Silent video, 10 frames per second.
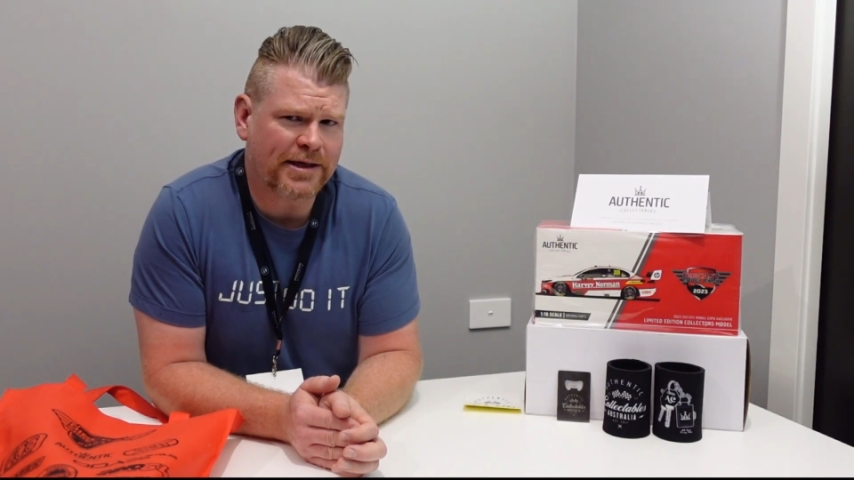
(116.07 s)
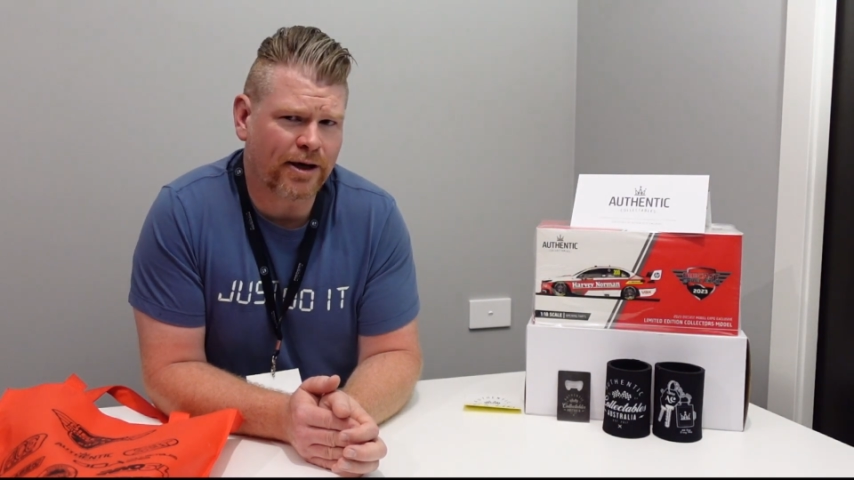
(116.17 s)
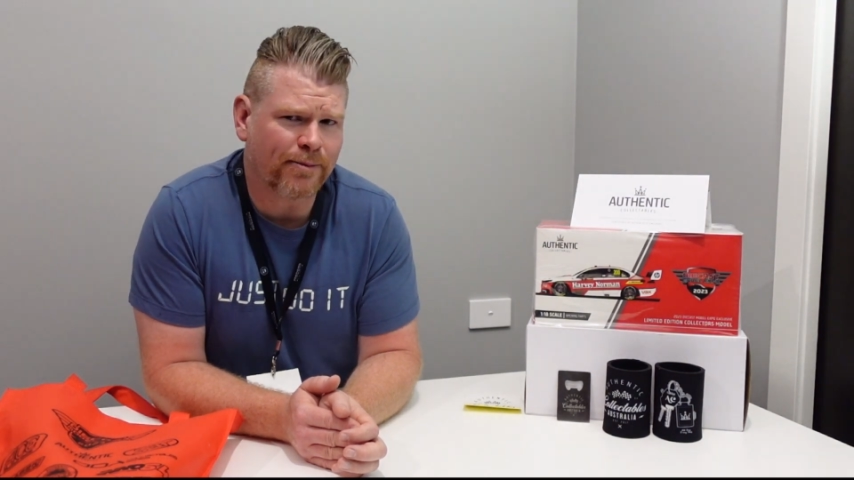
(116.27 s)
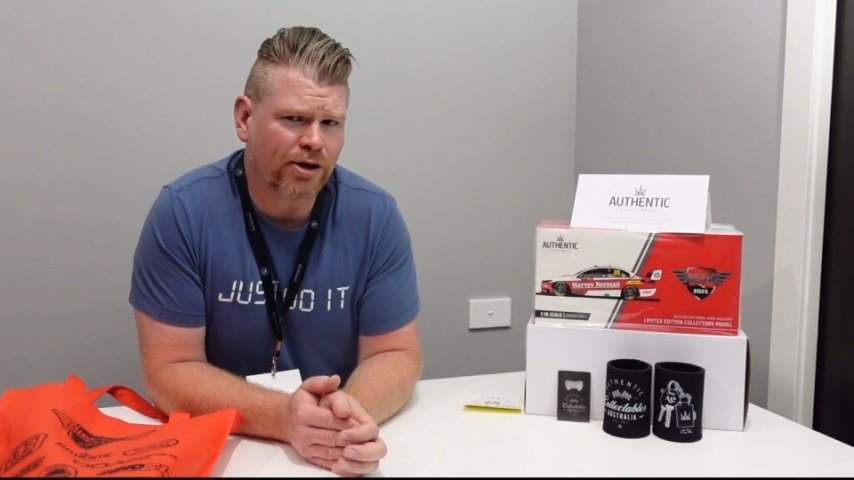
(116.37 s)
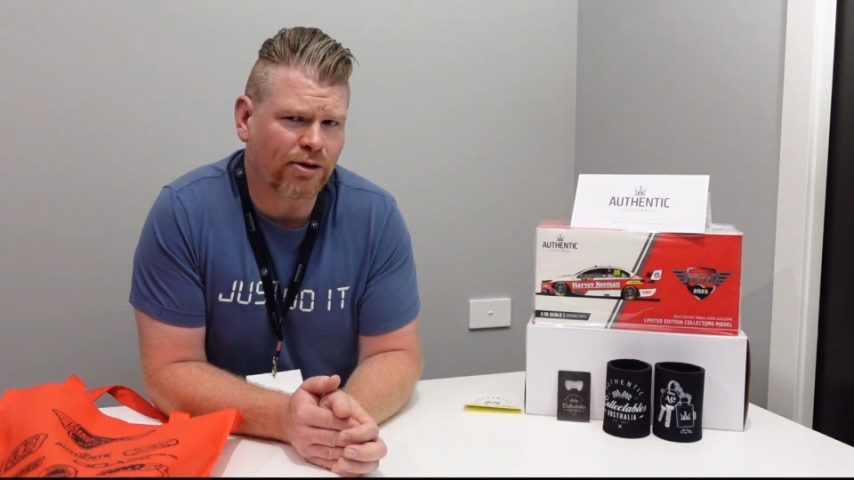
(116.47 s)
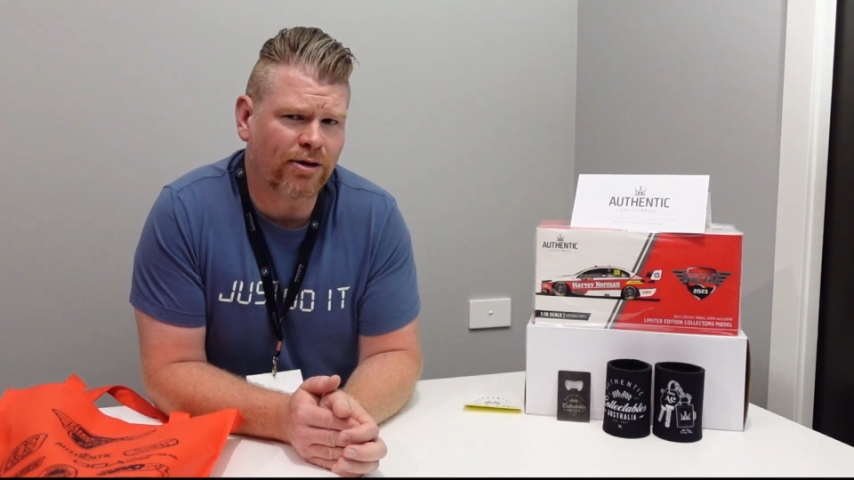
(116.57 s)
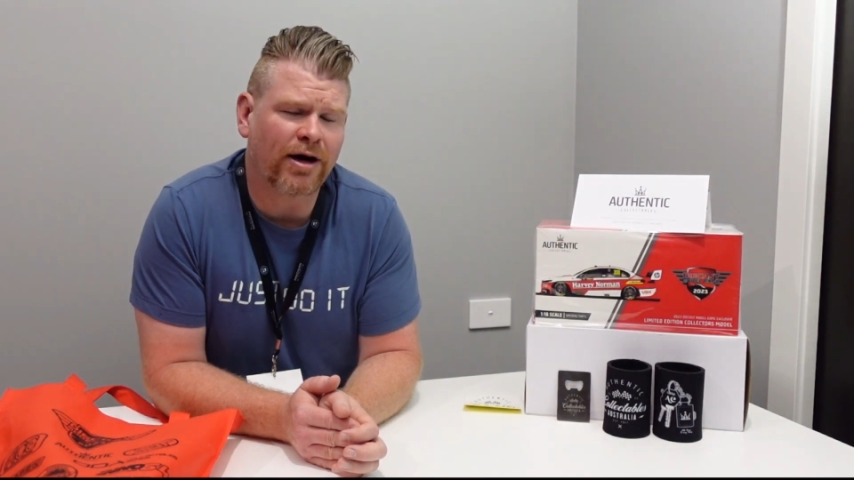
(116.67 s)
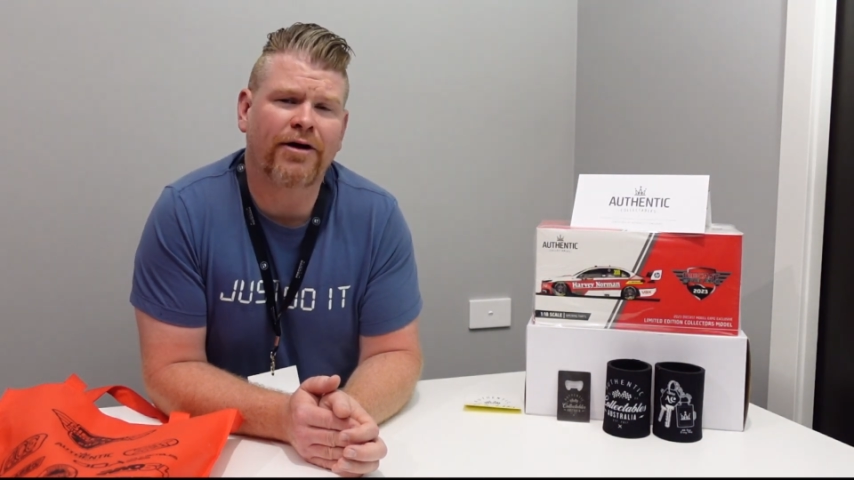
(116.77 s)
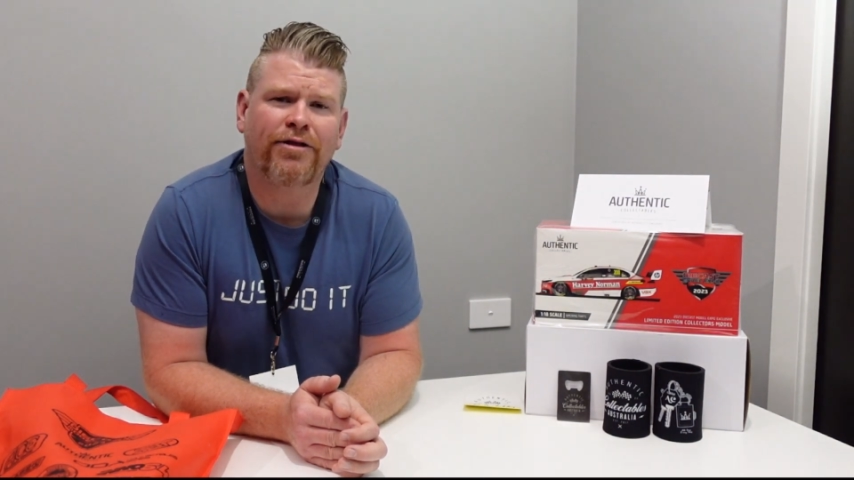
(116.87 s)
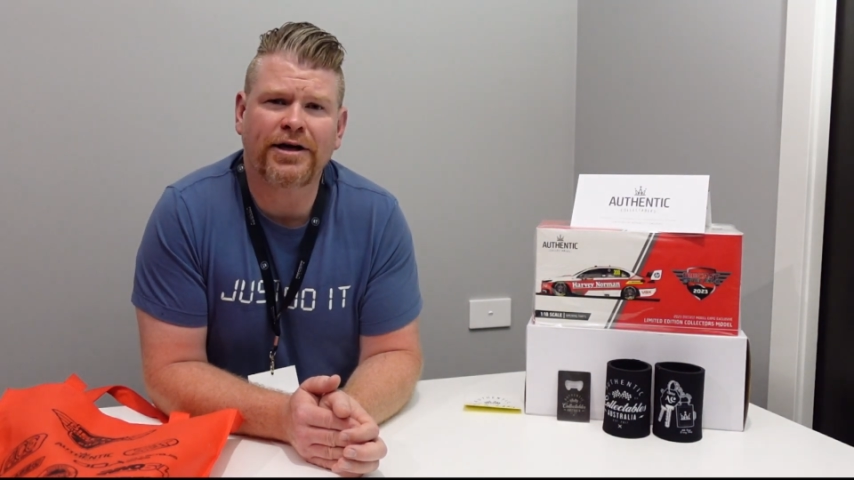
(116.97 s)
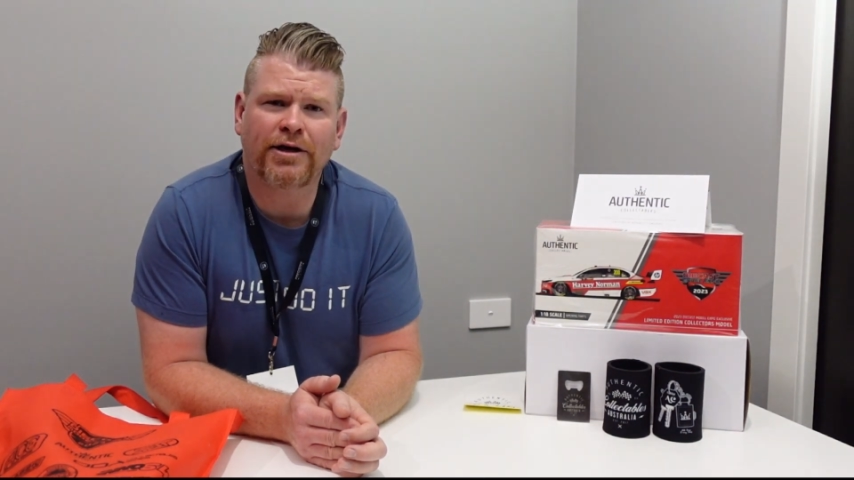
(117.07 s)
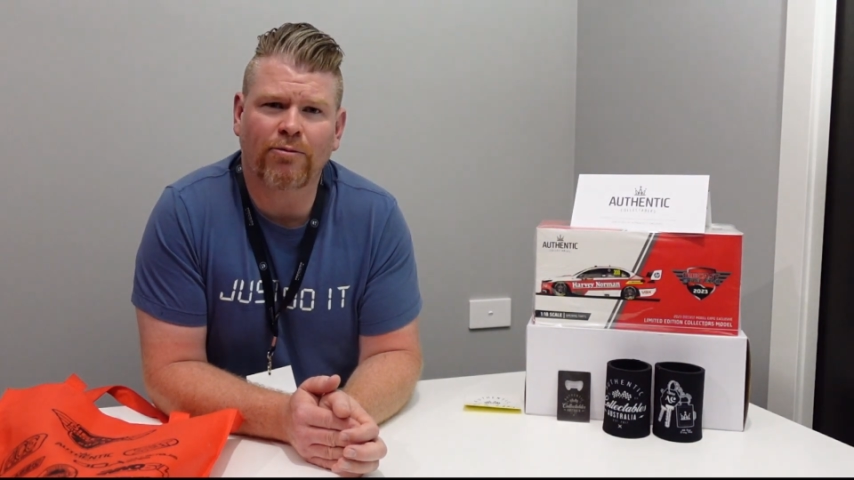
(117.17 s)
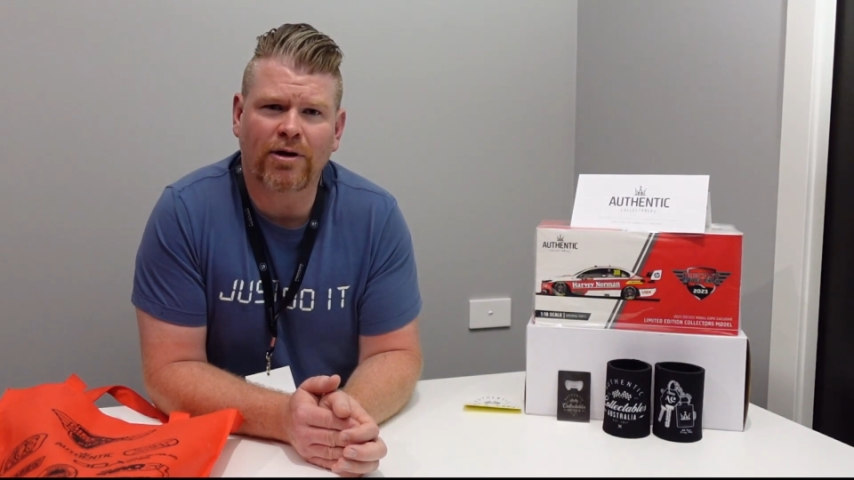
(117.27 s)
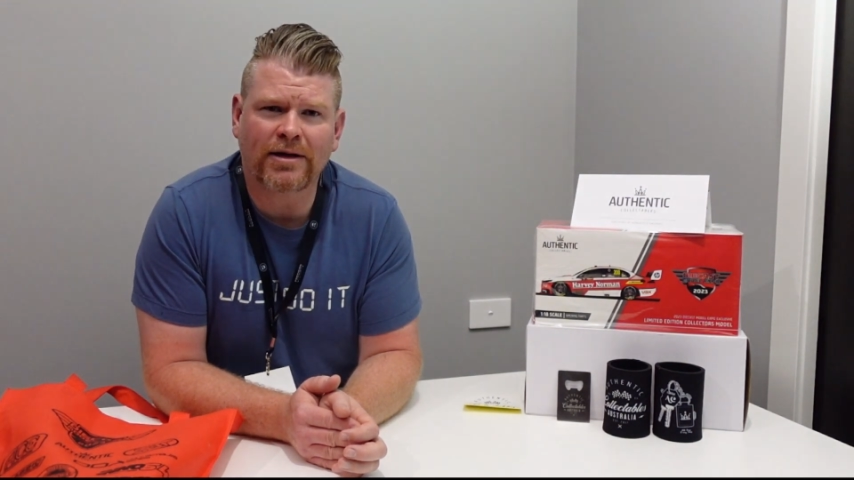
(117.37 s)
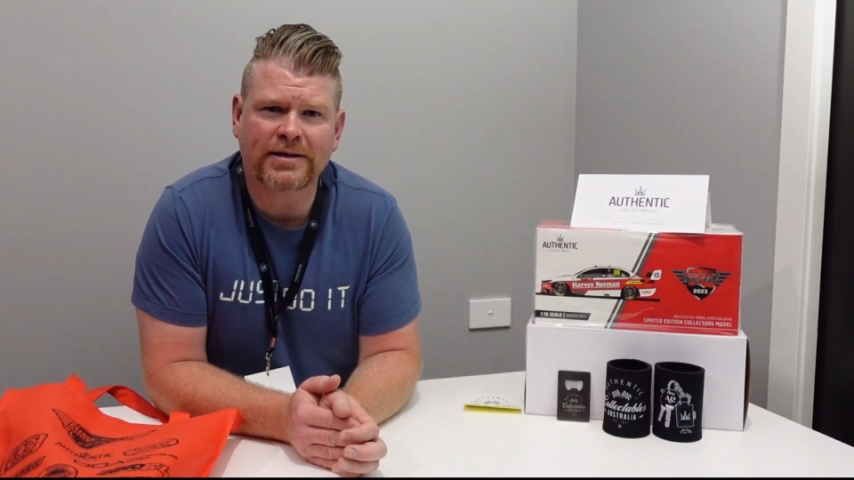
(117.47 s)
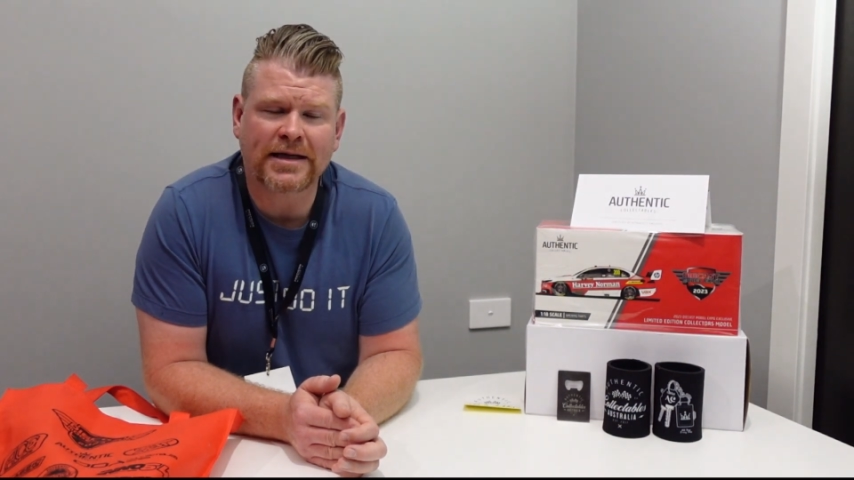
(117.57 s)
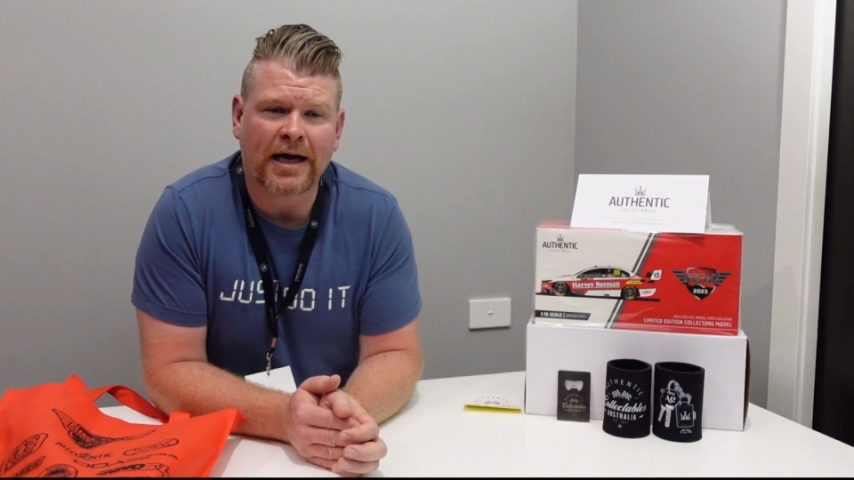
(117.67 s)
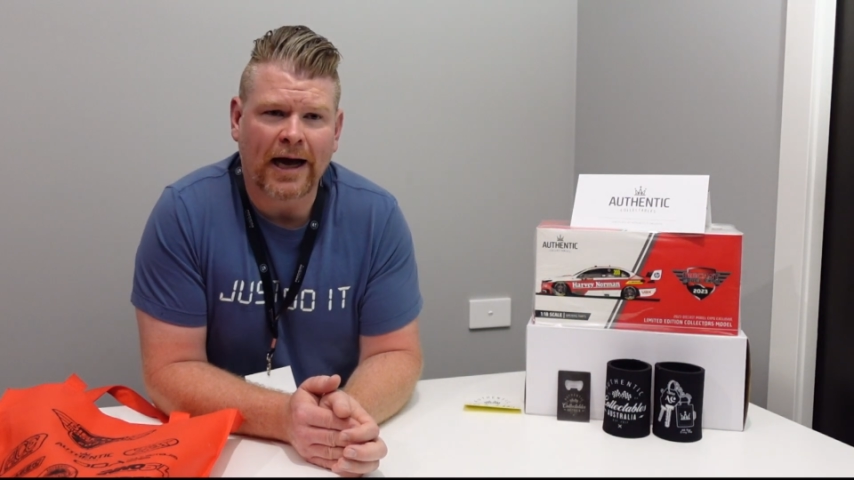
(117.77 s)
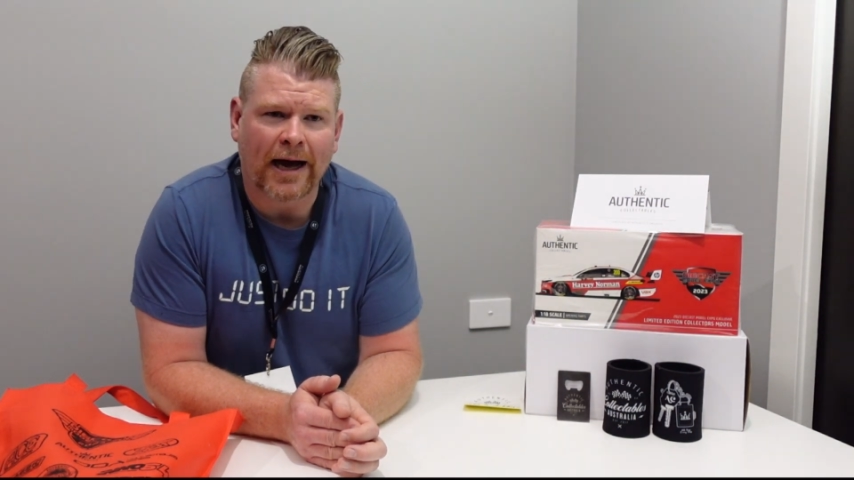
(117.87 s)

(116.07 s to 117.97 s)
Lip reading: Commodore, I think it was.